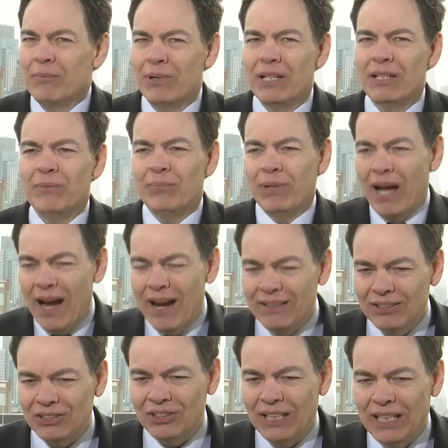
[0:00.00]
But
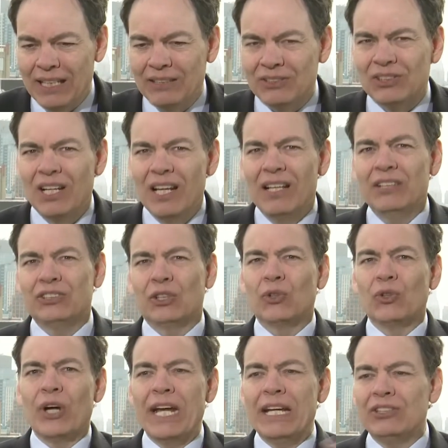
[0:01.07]
behind the scenes, it's a
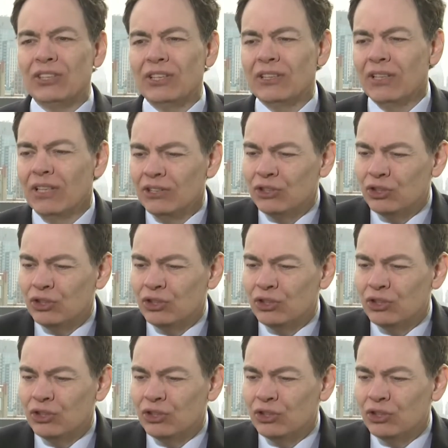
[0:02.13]
raging